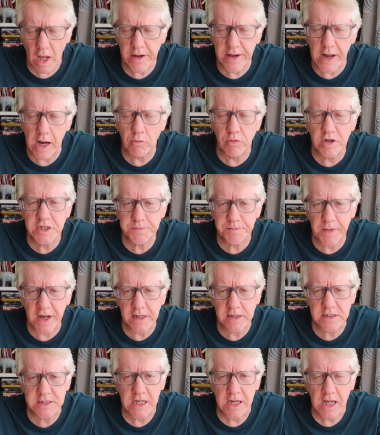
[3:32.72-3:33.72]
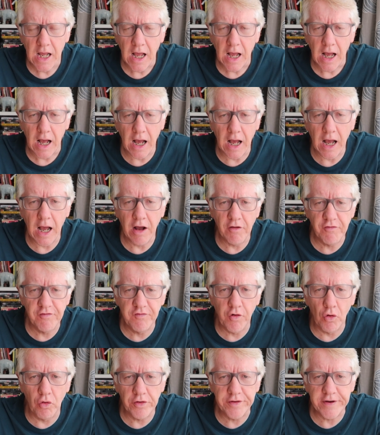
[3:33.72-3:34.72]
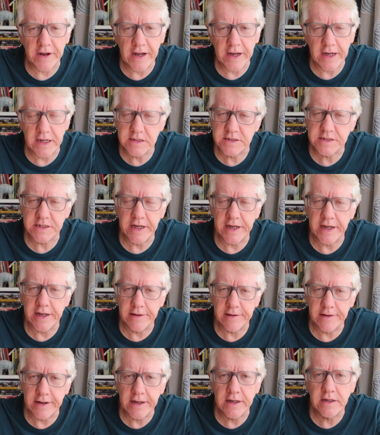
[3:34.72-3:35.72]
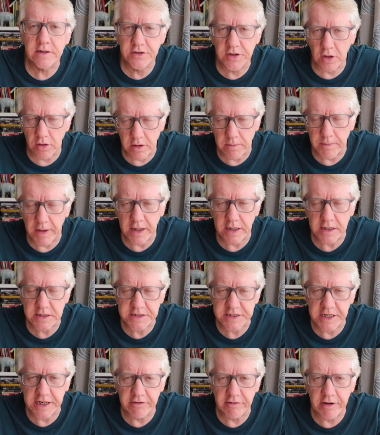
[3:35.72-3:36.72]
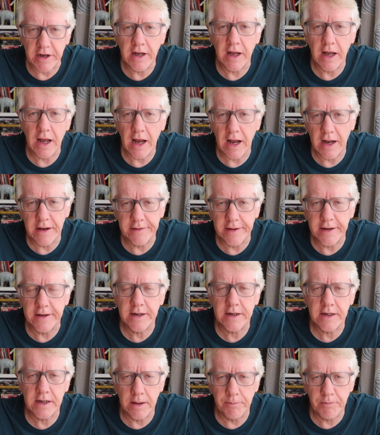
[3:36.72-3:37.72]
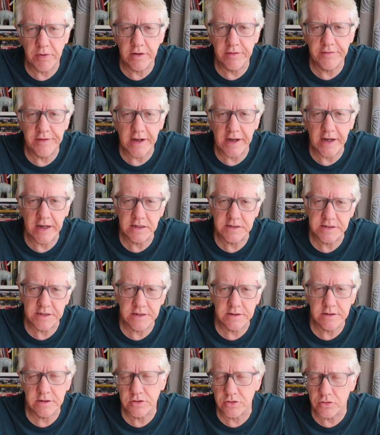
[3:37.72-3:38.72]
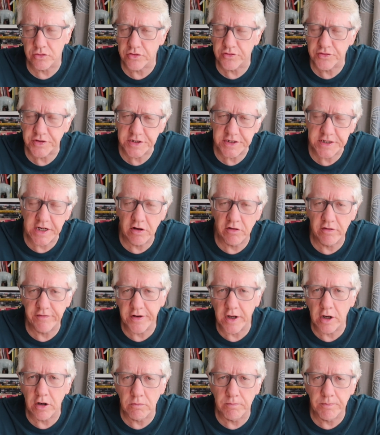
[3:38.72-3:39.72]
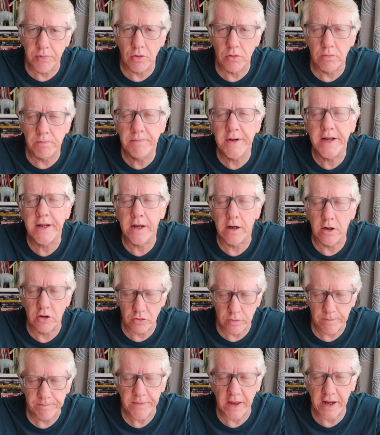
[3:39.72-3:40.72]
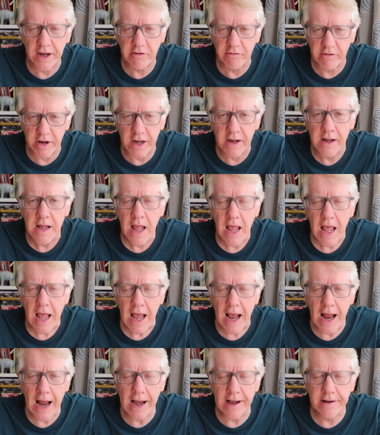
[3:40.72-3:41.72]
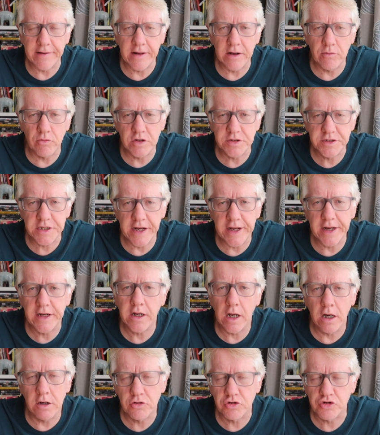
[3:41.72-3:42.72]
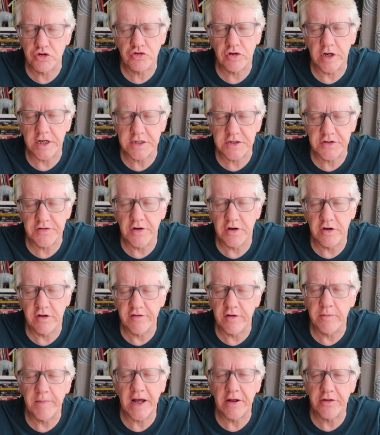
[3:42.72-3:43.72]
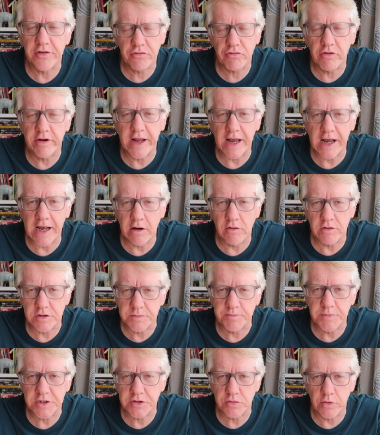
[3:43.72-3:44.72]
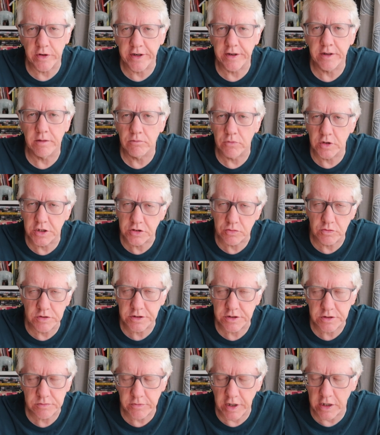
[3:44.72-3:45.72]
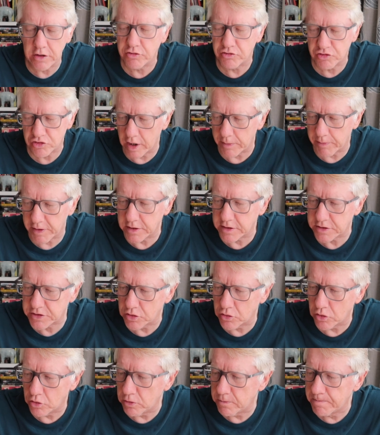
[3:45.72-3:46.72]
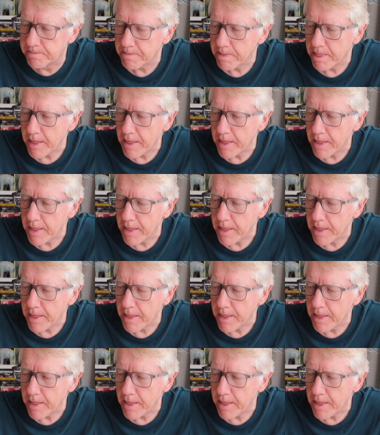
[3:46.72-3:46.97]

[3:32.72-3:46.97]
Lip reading: Now, we spent 4 days in the Dolomites area and then a couple of days in the sort of Stelvio Bormio area. And there was a coach transfer of about 3 hours between them, which was no trouble at all.